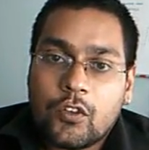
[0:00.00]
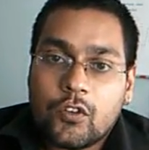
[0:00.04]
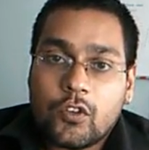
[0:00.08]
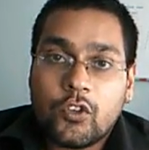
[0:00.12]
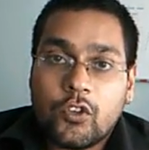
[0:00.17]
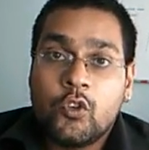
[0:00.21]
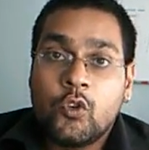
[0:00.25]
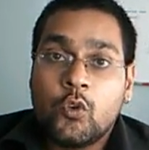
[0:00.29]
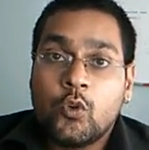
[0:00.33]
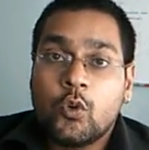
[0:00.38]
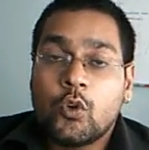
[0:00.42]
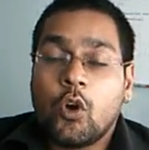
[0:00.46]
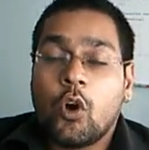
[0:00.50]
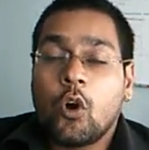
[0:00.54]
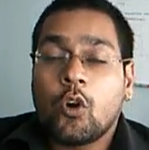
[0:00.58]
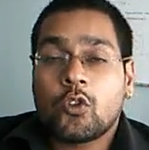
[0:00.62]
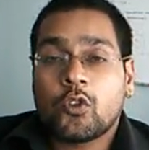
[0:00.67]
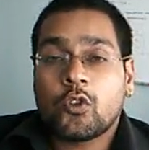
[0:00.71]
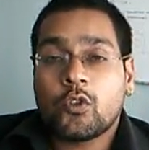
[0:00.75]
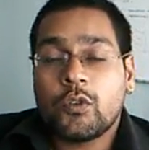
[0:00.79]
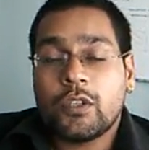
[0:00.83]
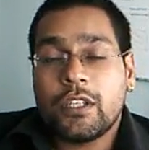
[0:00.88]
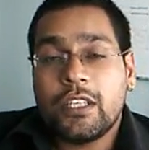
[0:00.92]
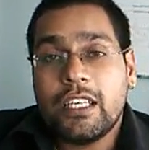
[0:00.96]
So you
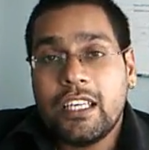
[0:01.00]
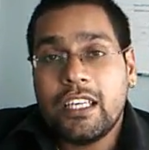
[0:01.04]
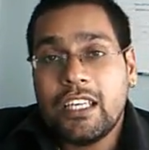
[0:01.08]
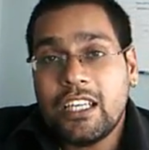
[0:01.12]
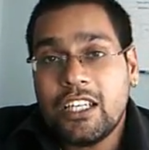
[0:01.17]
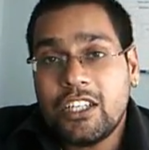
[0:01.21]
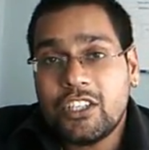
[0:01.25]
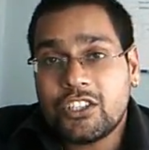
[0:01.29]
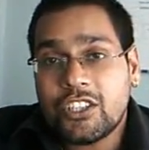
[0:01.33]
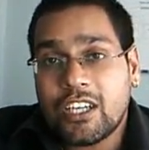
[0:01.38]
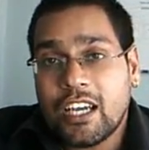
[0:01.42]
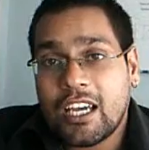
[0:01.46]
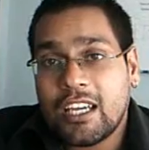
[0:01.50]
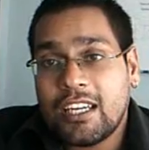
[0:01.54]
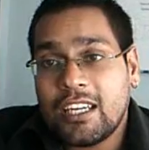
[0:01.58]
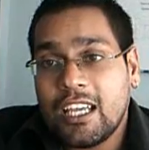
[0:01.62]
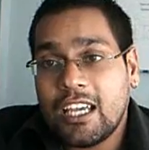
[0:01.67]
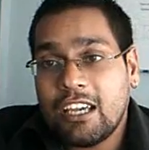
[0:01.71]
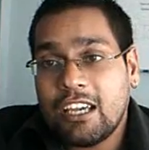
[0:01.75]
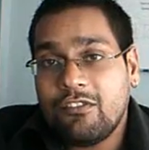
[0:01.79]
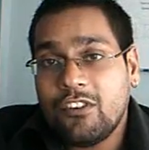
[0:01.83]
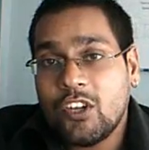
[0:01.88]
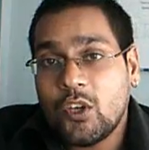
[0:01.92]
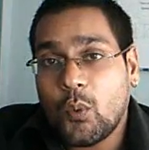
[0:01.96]
go through each and
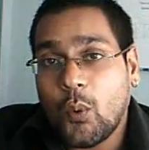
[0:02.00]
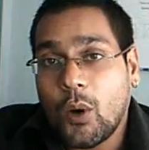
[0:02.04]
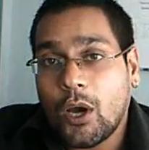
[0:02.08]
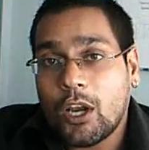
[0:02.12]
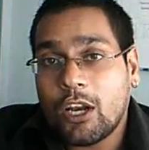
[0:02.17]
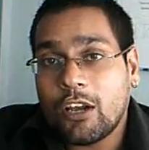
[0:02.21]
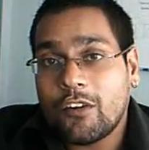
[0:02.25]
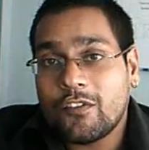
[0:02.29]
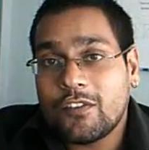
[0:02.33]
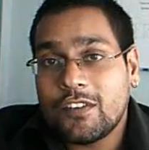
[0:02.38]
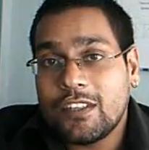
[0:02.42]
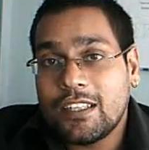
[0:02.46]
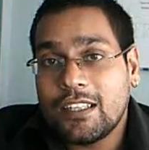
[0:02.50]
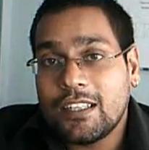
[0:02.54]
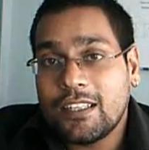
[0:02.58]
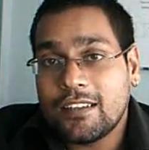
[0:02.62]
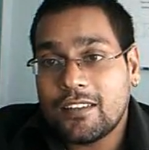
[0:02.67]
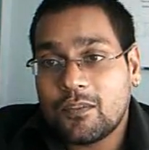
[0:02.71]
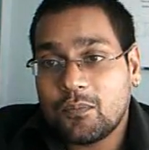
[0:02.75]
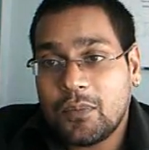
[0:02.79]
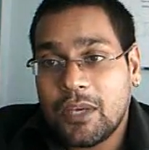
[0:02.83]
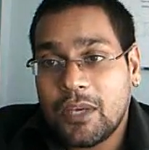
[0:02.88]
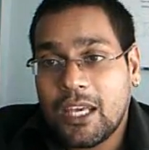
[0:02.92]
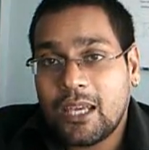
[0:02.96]
every one of
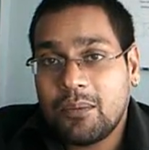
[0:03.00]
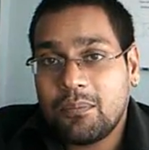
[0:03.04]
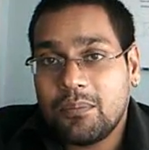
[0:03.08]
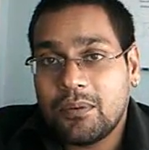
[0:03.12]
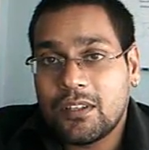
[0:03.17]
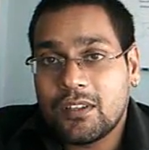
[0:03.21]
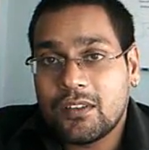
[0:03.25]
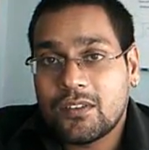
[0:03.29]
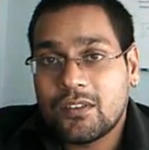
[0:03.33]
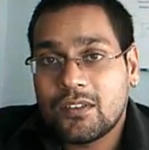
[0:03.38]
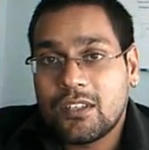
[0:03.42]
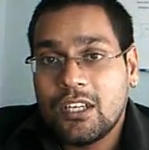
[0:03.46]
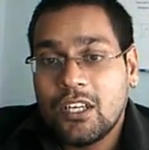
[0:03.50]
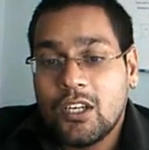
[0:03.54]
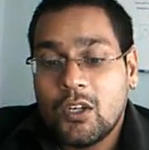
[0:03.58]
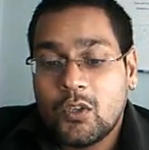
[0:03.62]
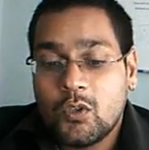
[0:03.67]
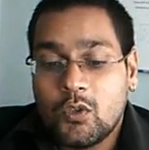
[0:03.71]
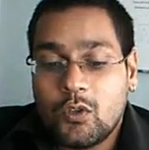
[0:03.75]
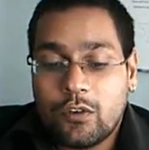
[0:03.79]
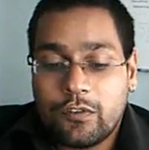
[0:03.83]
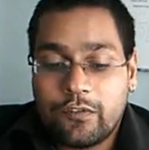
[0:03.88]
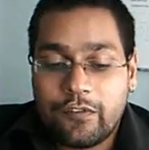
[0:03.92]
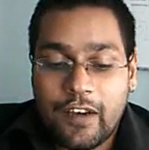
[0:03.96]
these papers
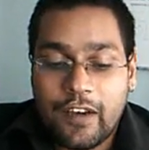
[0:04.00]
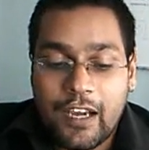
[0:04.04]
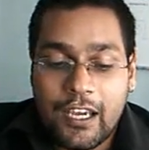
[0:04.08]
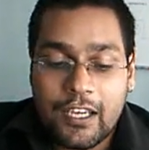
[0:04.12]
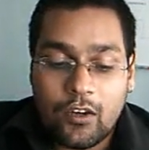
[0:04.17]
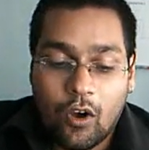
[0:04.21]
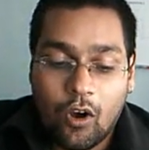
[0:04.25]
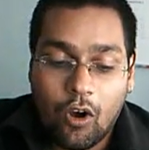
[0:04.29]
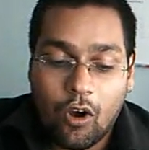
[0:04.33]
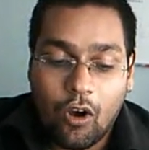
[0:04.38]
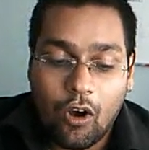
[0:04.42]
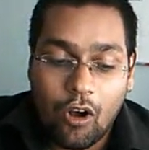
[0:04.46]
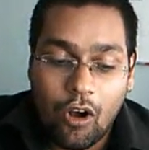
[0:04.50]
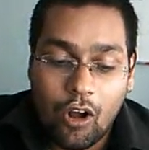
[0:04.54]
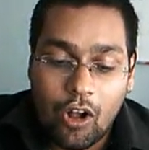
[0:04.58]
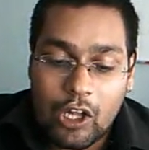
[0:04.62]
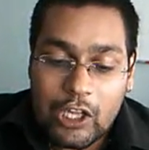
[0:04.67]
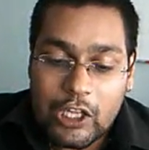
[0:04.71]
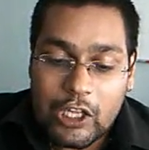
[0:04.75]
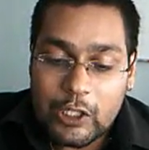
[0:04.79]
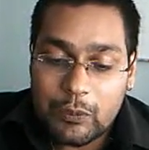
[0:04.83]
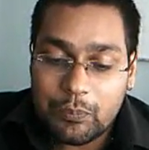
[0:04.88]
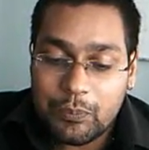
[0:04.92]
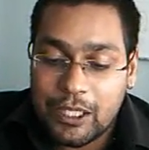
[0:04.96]
to find
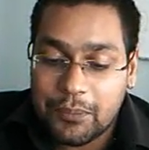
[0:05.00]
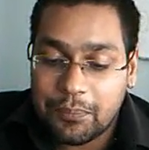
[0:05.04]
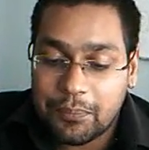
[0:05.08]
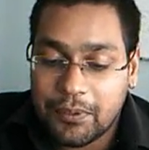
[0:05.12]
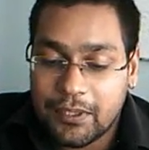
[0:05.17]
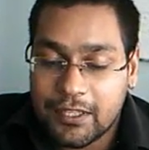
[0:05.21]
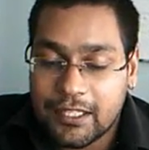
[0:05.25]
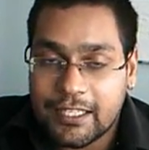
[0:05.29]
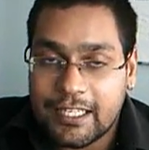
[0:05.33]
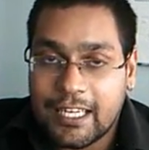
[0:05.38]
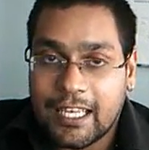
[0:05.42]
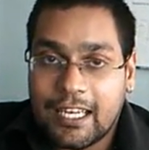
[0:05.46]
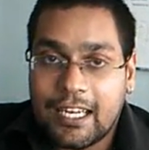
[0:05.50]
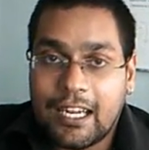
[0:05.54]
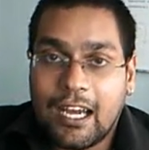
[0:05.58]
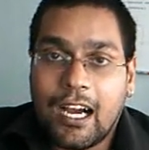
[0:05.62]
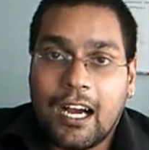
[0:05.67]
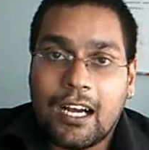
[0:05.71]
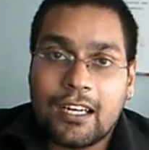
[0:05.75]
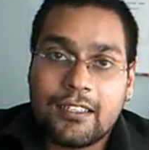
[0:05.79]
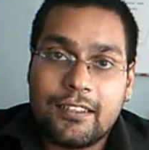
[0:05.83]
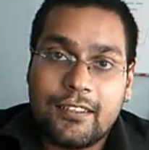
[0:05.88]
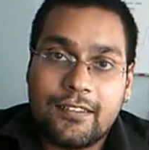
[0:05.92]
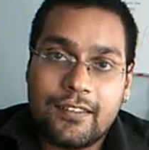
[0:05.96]
all the people that had
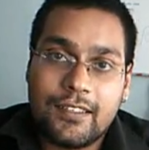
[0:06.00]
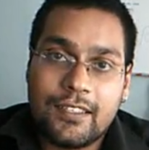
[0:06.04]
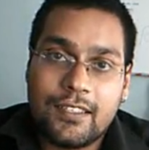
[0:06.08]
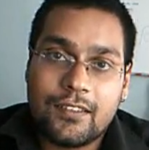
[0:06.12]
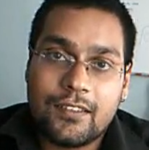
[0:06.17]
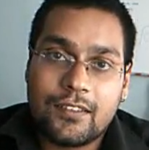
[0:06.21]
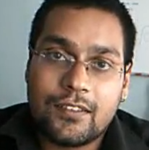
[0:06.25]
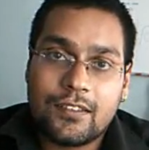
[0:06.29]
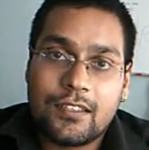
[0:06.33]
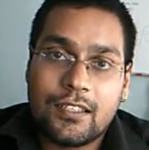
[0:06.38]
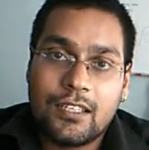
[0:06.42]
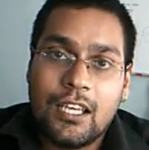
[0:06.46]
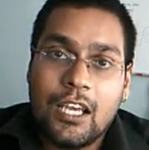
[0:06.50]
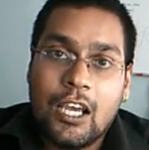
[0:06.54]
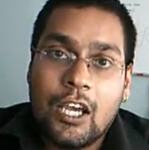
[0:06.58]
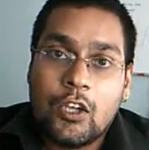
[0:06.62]
heart disease,